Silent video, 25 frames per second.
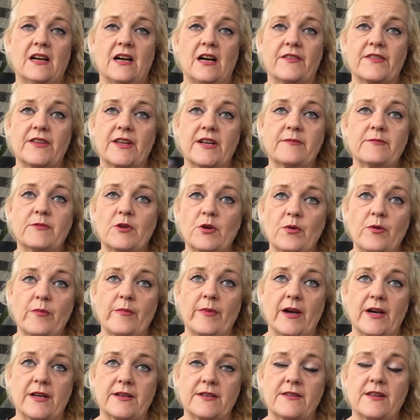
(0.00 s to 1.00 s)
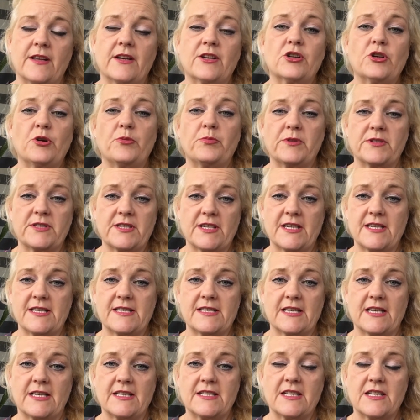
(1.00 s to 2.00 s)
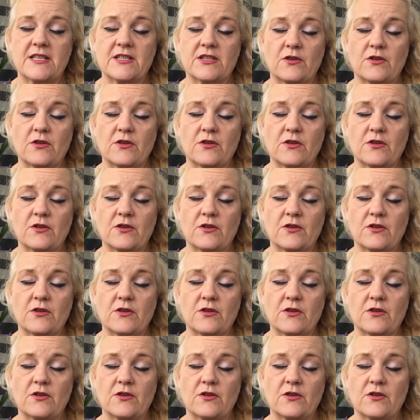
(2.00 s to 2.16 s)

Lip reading: and then I'm going mad, and then a couple of days dieting.